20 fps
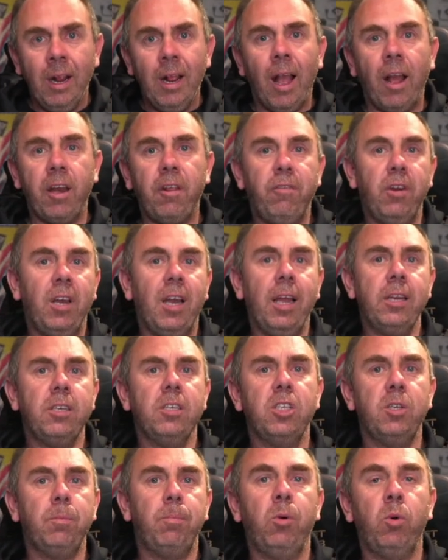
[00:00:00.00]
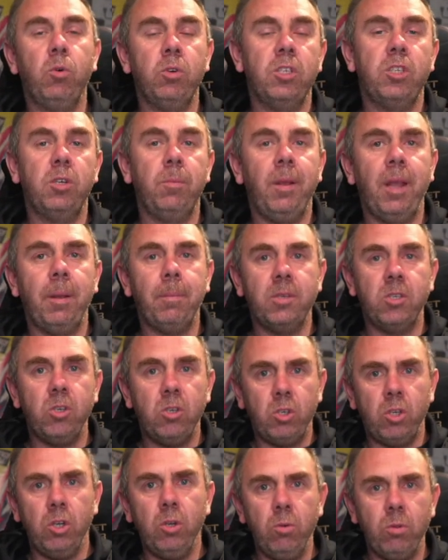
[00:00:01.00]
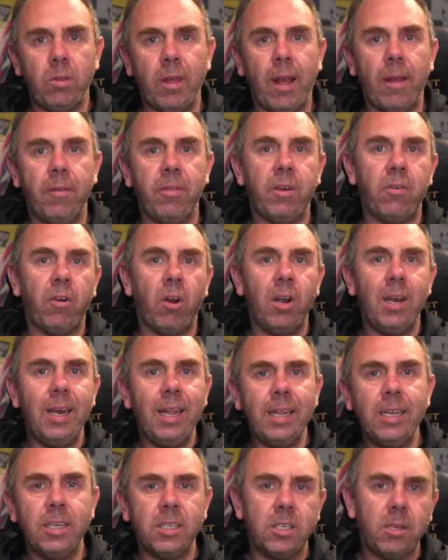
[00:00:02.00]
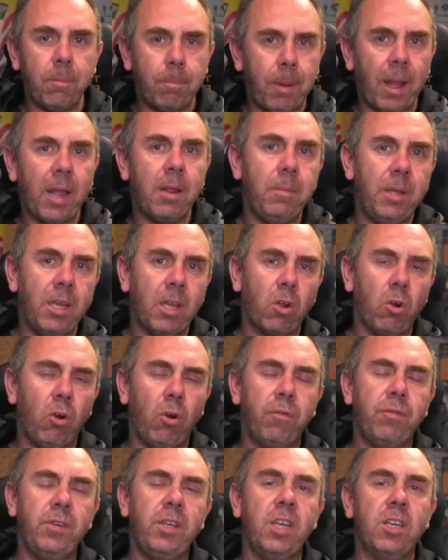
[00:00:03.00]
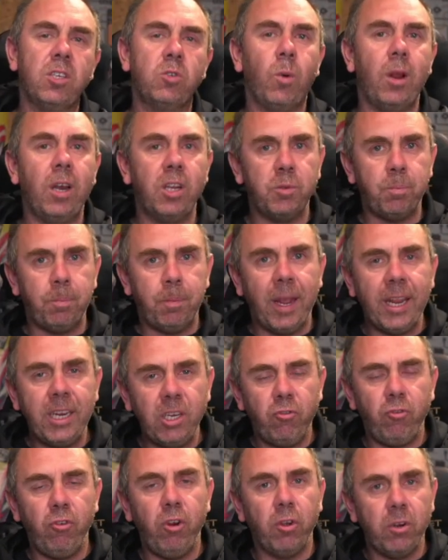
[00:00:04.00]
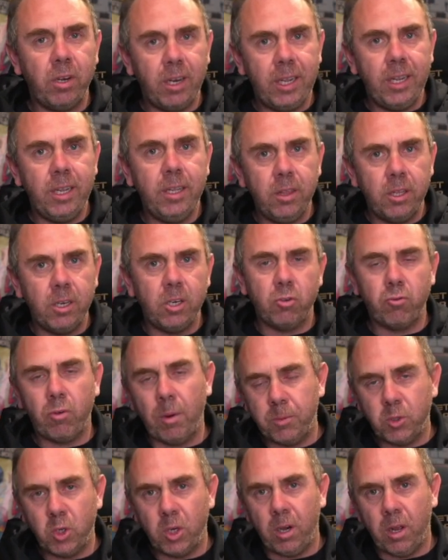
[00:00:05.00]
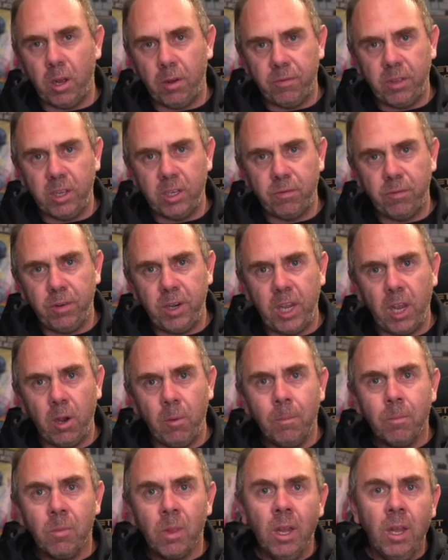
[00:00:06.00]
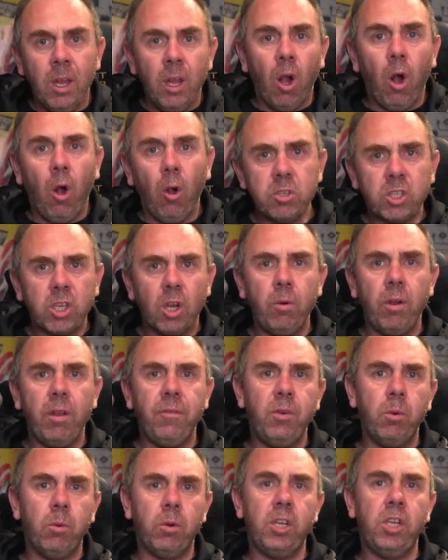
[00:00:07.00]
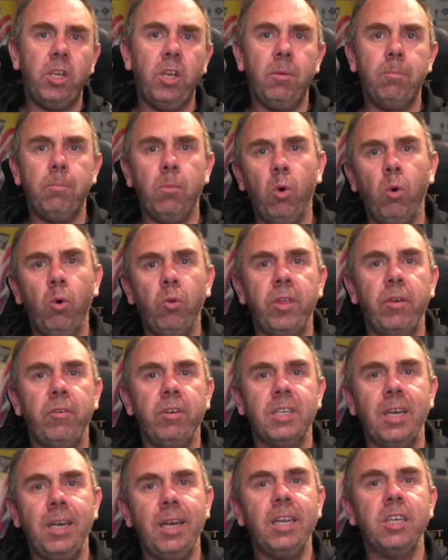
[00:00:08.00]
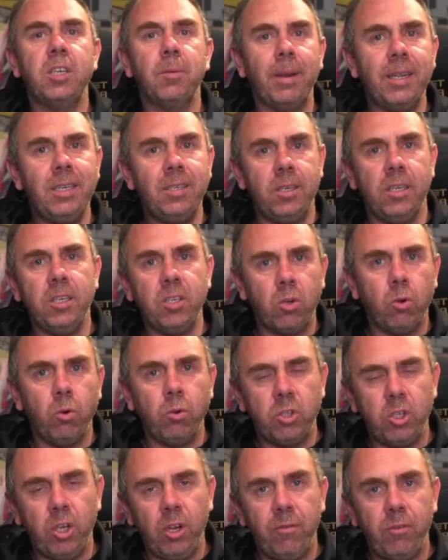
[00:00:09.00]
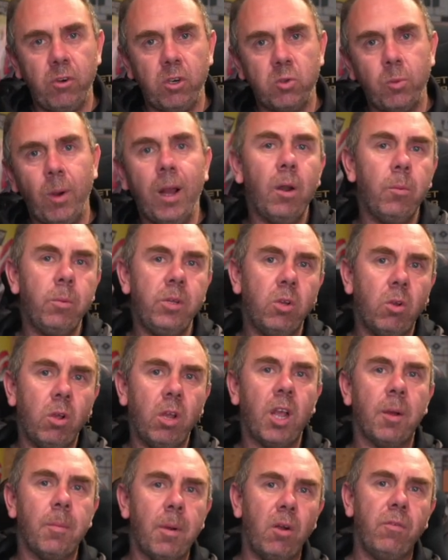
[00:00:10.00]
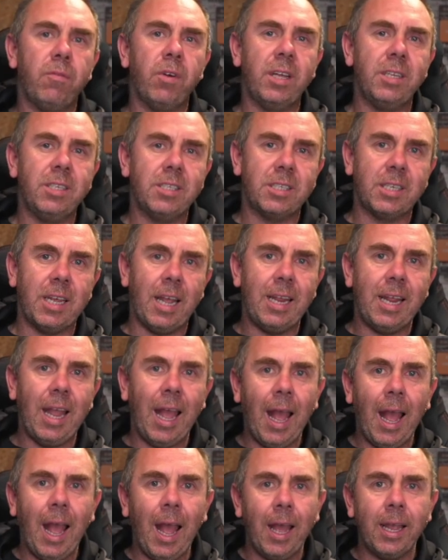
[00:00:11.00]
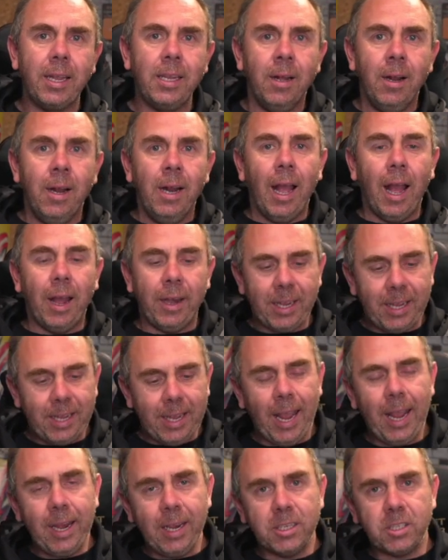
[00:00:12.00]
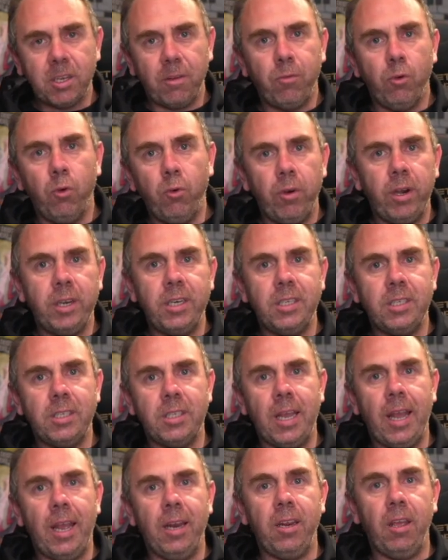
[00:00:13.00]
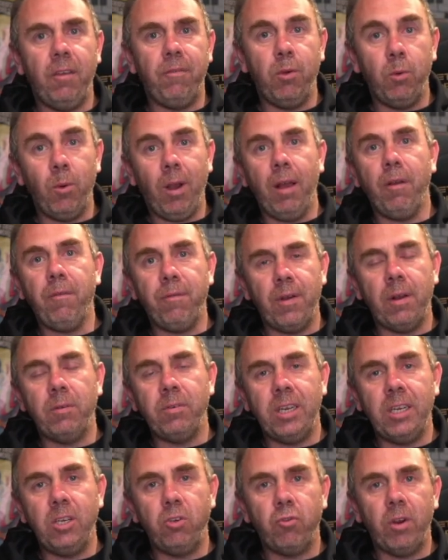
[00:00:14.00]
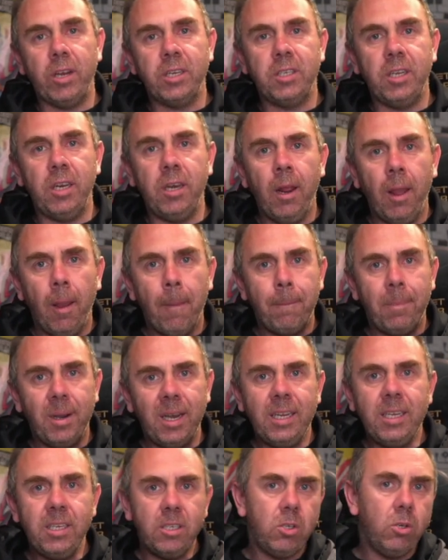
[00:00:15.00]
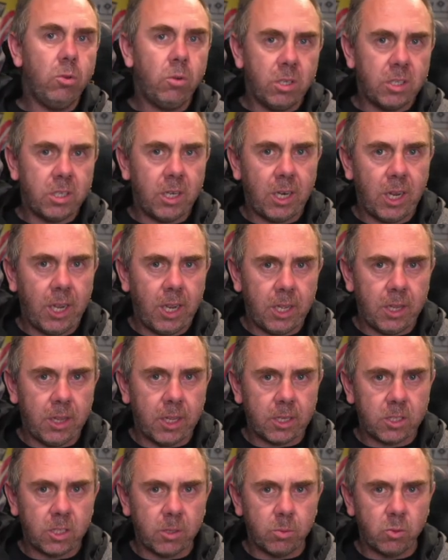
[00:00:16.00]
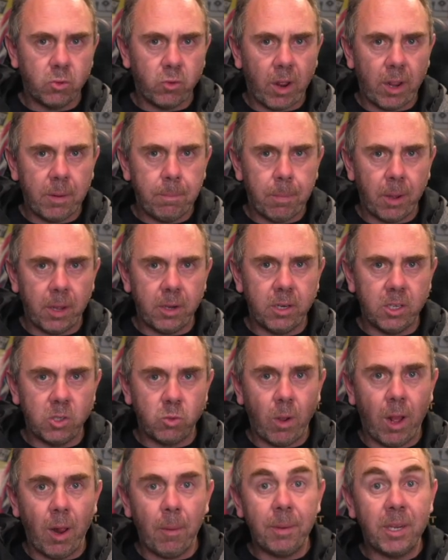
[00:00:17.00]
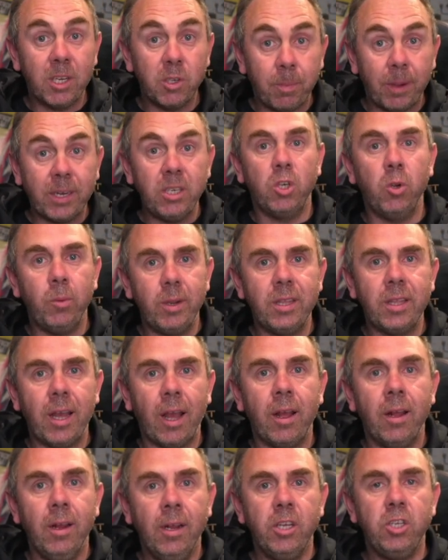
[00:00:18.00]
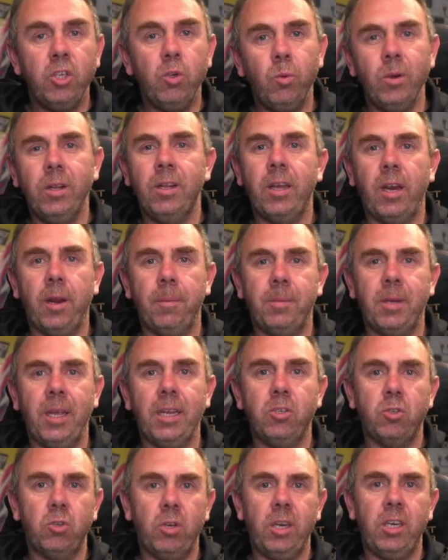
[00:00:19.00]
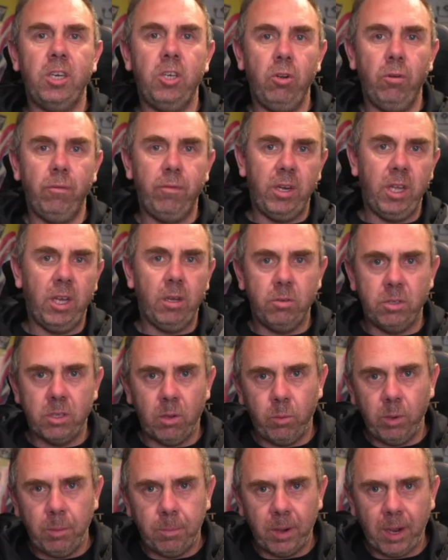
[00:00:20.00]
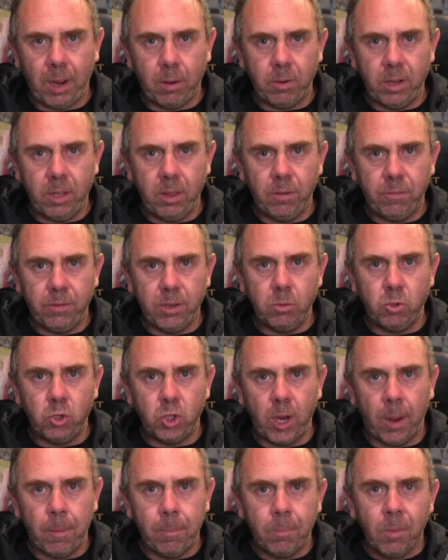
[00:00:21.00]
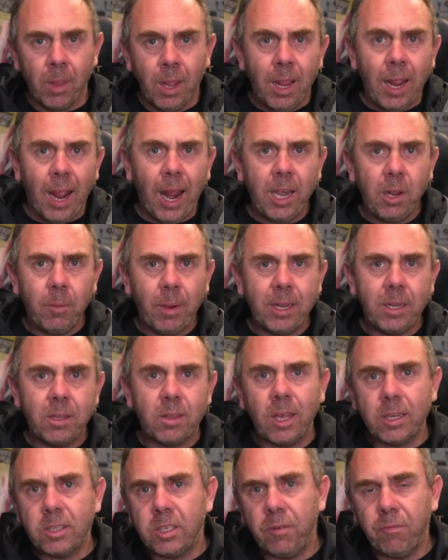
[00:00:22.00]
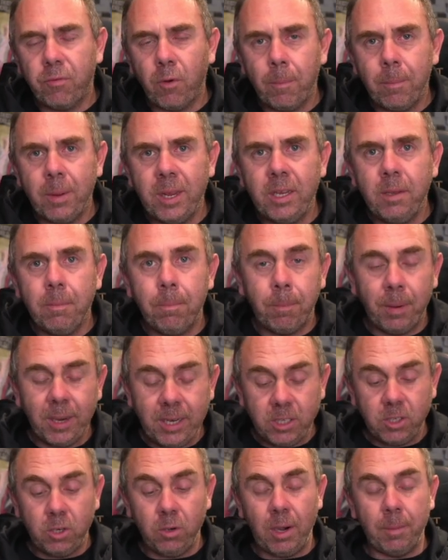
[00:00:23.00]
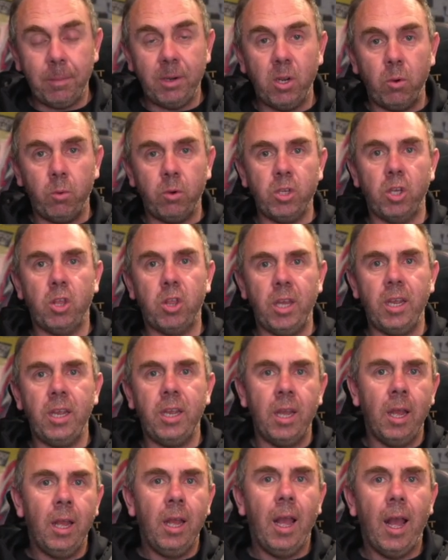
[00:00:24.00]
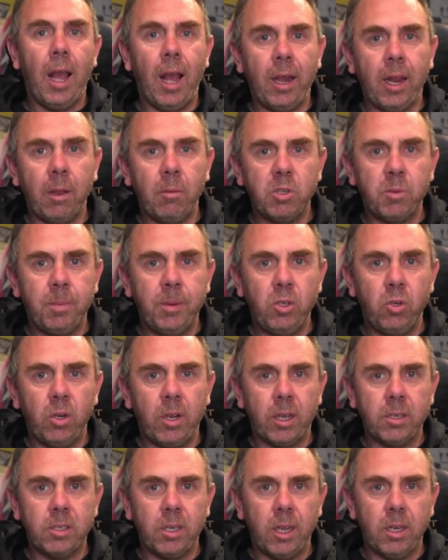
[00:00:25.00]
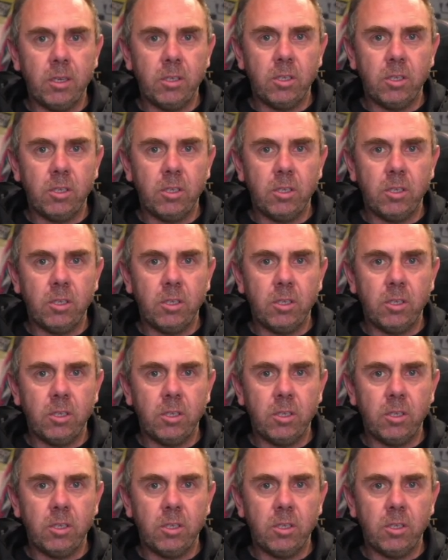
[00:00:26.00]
and if you'd like to support us to be able to do that, there are links to buy me a coffee as well as Patreon in the description of this video. Also, if you want to hear more, there is a link to my Discord server as well, where you can come over and say hi. And again, as I've already said, if you have found it interesting, please do consider hitting that subscribe button as well, because by doing that, you will get updates on any new videos that we put out in the future. Anyway, that's it from me. Please do let me know what you think, and I will speak to you guys again